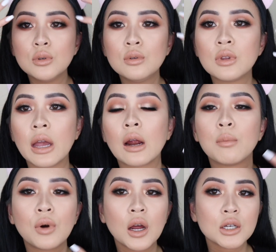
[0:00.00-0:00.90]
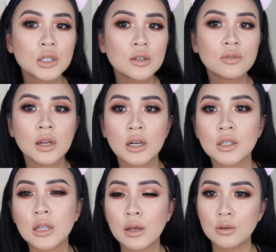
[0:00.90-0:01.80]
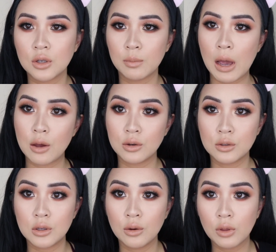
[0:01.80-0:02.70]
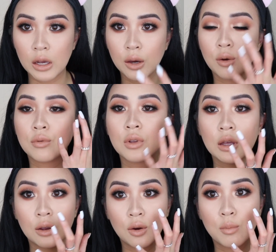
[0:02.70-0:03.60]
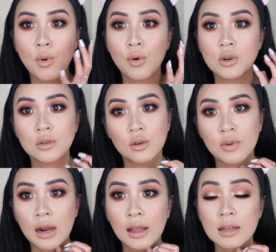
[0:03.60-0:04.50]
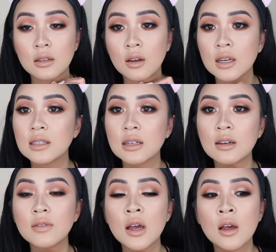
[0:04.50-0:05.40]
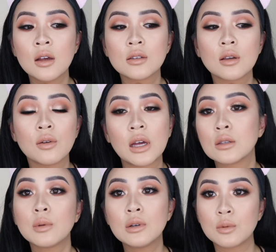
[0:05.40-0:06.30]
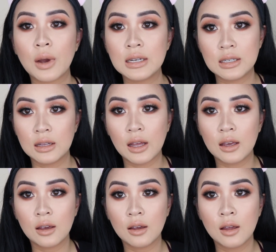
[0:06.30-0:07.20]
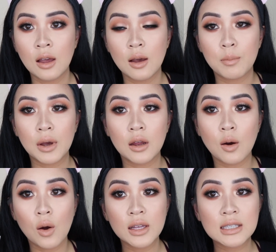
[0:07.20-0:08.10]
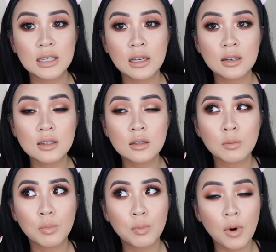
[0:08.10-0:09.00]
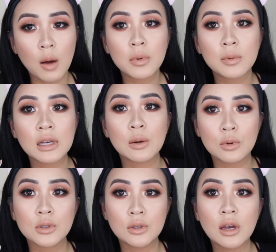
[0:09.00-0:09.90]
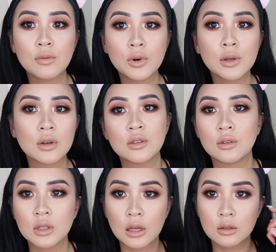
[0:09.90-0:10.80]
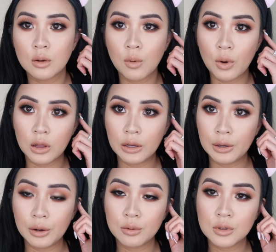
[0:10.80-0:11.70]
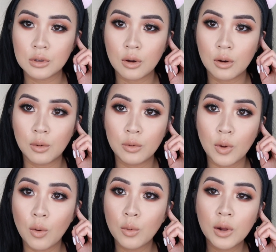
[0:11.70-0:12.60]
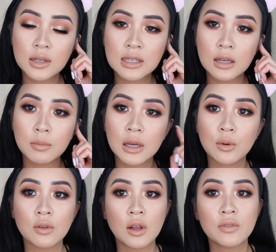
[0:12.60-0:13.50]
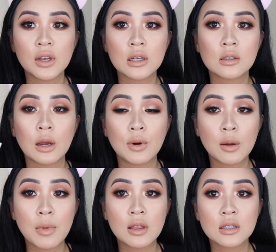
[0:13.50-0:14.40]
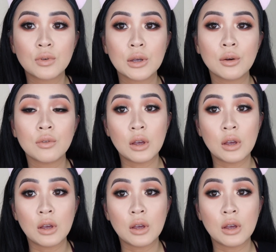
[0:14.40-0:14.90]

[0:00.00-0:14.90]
time and my full effort so you guys can see like the amazingness that this palette is and just see what it has to offer you. So hopefully you guys like this video a lot better, and if you do, please don't forget to subscribe, and without further ado, let's get into the video.